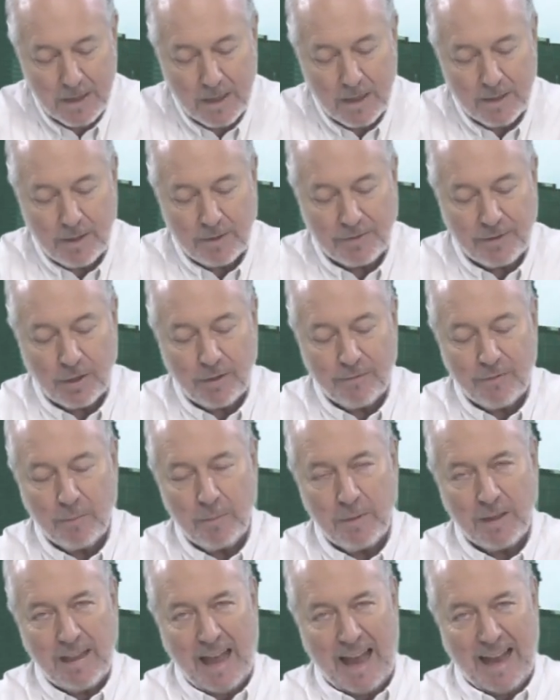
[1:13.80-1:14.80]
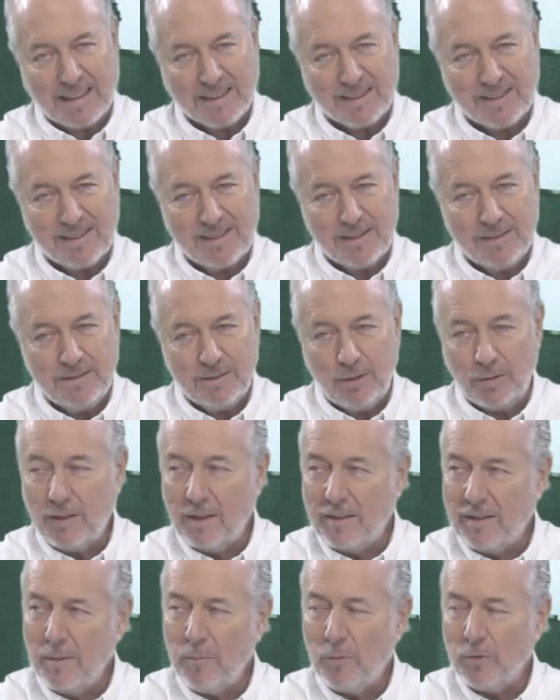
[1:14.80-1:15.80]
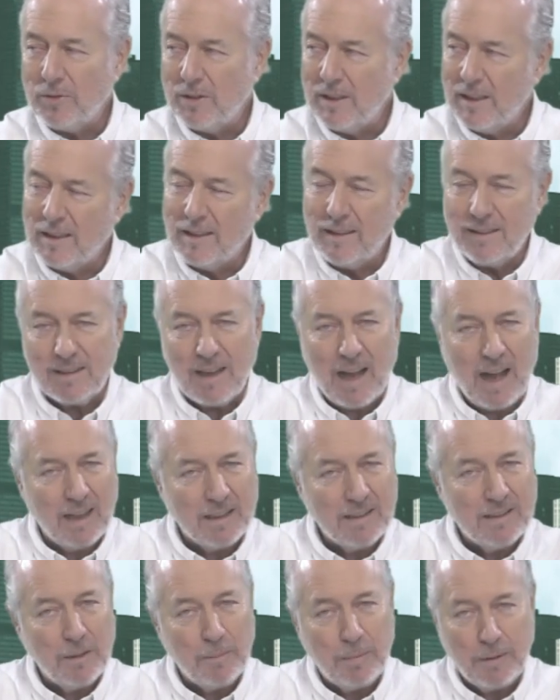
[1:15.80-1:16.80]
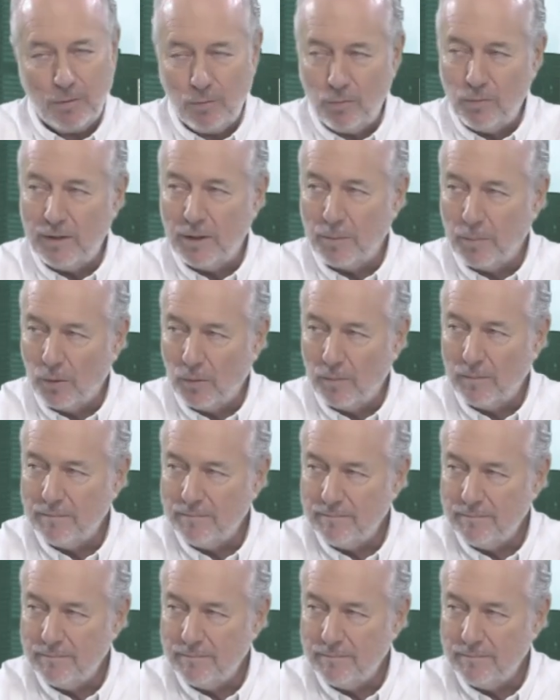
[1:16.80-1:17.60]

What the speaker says: The third from the last. No decimos en inglés antepenúltimo.